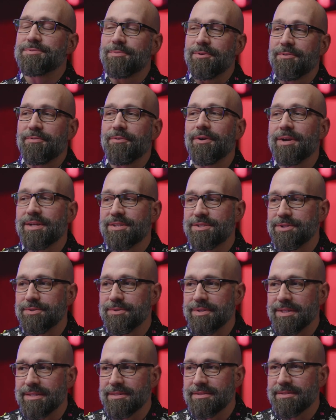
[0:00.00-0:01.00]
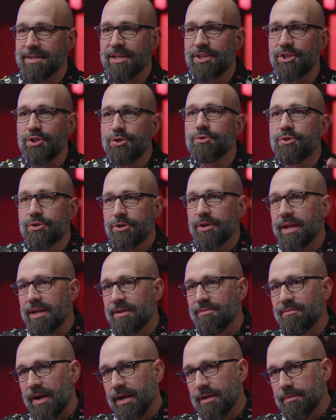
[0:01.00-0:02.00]
referring to is like, you create
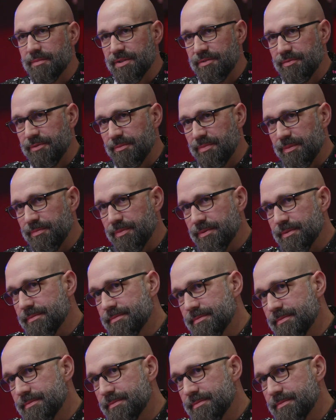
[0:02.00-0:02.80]
environments for people.